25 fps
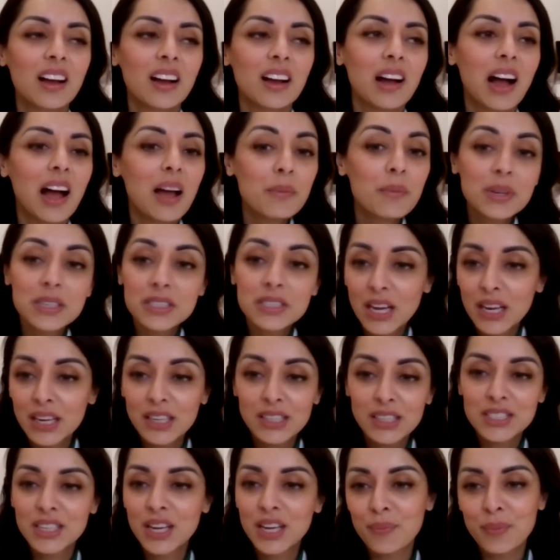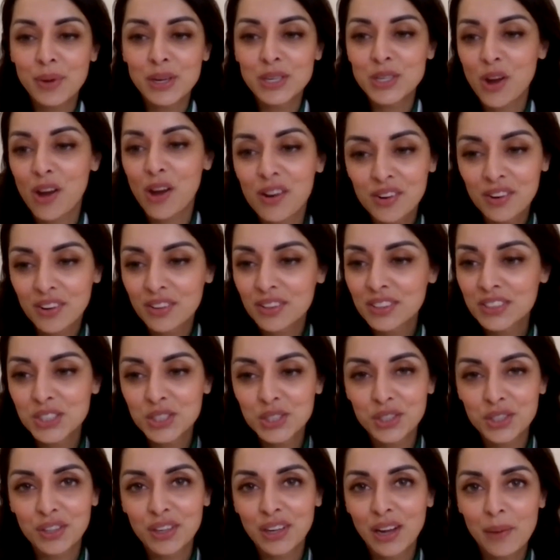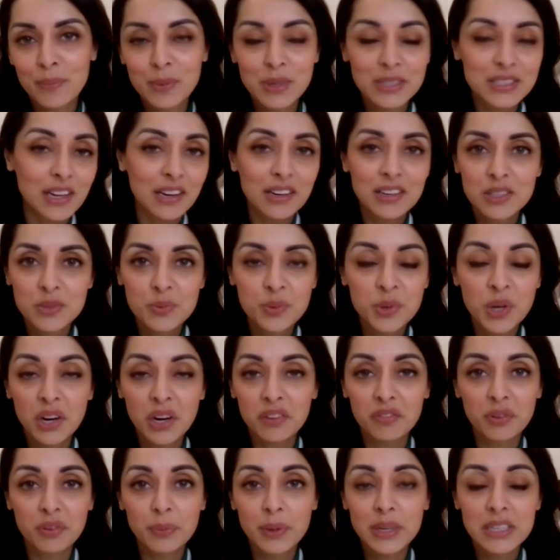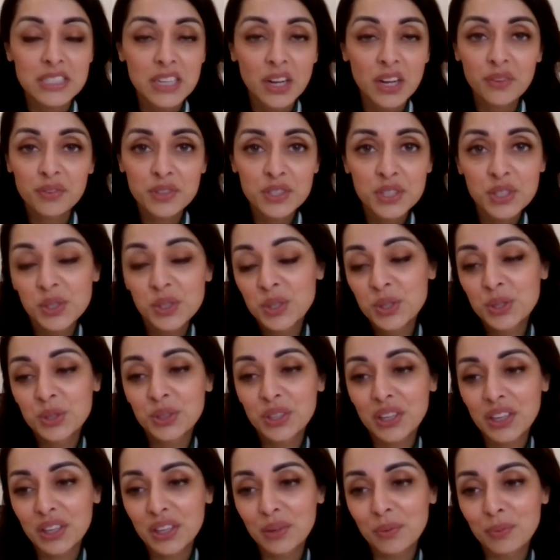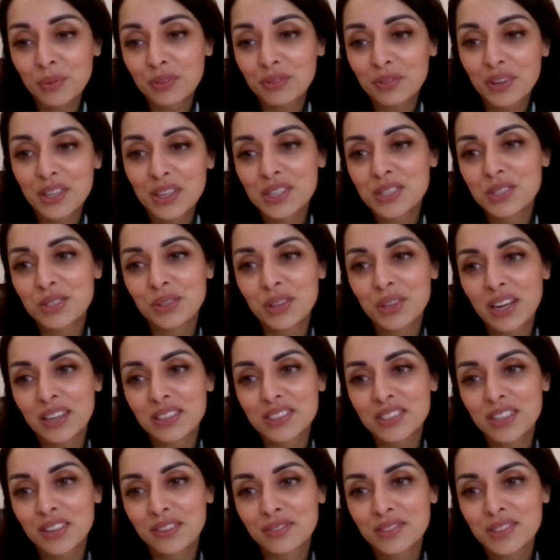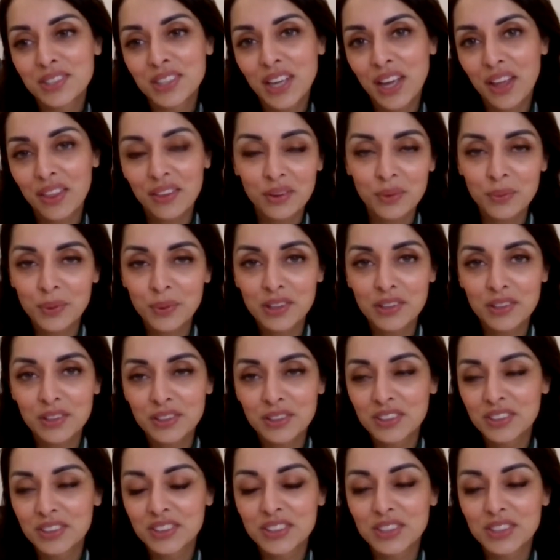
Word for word: I'm excited to get my daughter on this journey. I'm excited to be on it for myself too. And it'll be fun to do that stuff together with her.